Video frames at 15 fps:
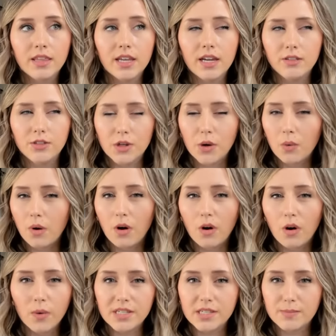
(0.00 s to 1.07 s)
they don't
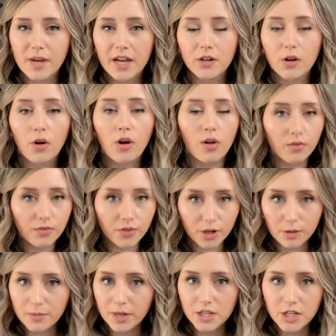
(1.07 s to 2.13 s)
always spend all of
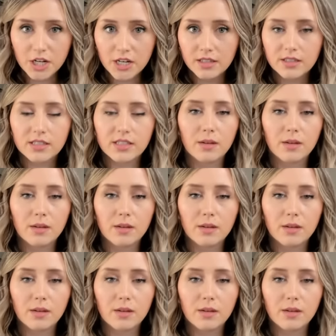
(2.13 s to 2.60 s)
your budget.